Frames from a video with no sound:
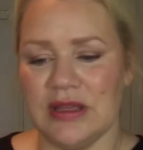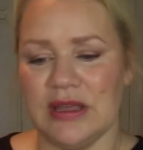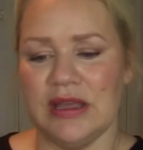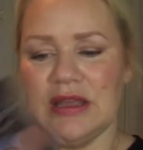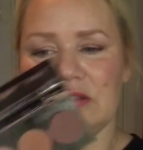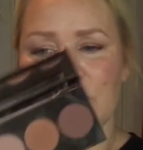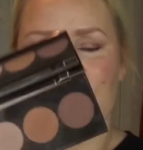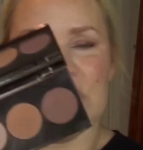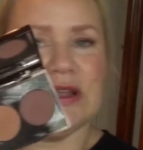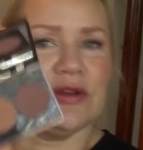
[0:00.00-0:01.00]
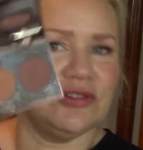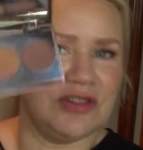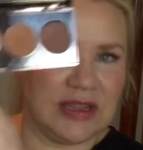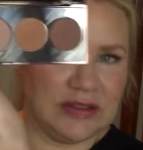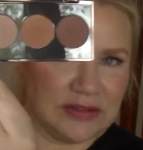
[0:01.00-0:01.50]
it really
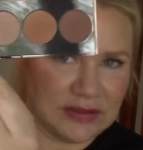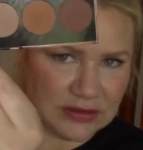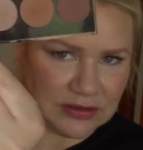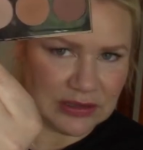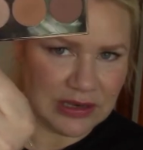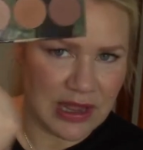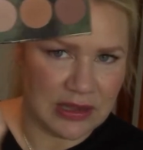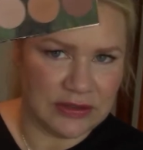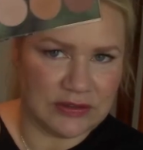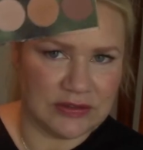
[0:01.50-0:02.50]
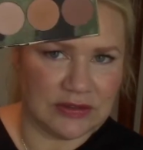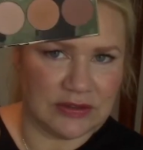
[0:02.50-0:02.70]
contains light